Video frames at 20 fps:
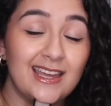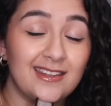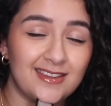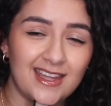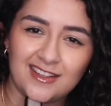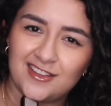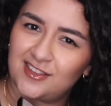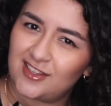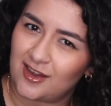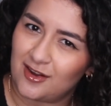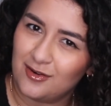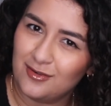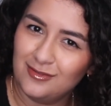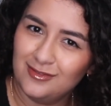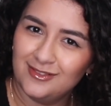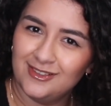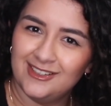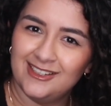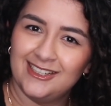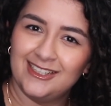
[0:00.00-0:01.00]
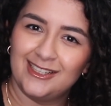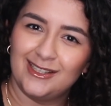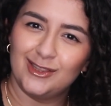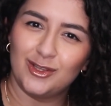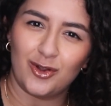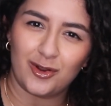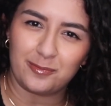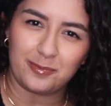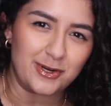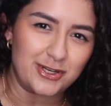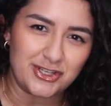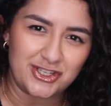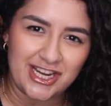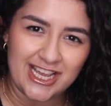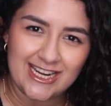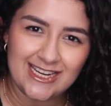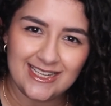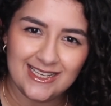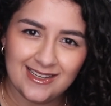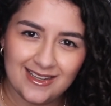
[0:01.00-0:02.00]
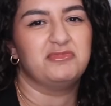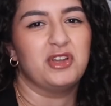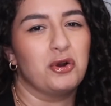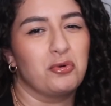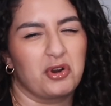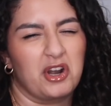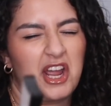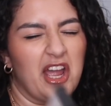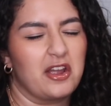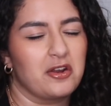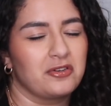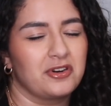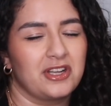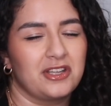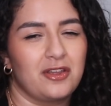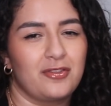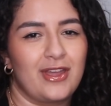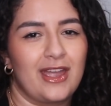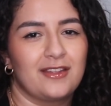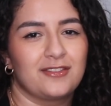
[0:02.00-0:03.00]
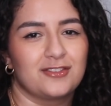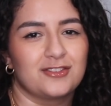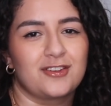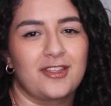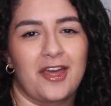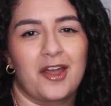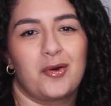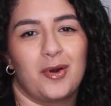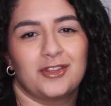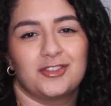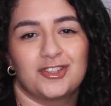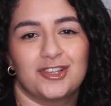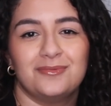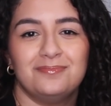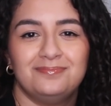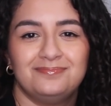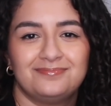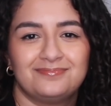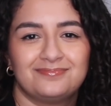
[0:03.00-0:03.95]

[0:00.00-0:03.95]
Is that so? Lord Bridgerton? Don't worry, I already know the answer to that question.